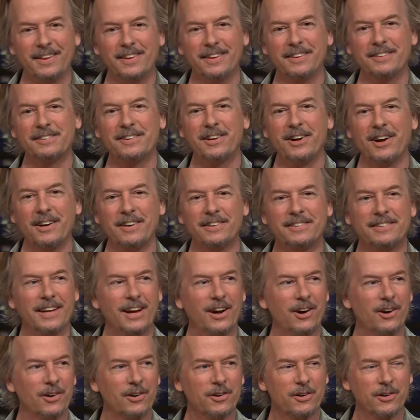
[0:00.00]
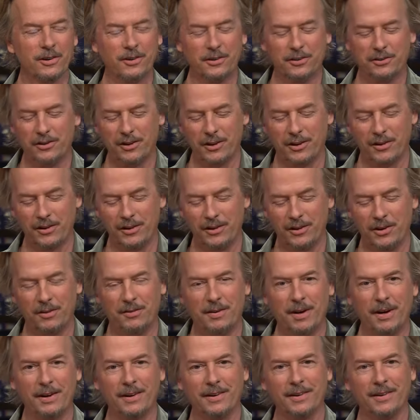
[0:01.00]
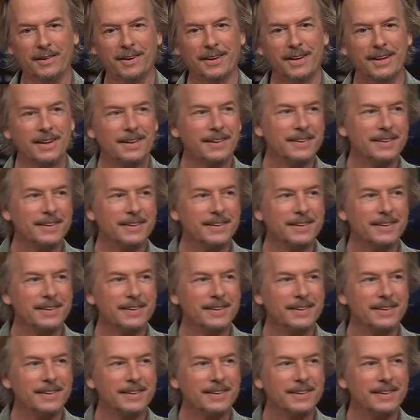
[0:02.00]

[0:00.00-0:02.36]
of this cartel crew cruise show? You know about All Right.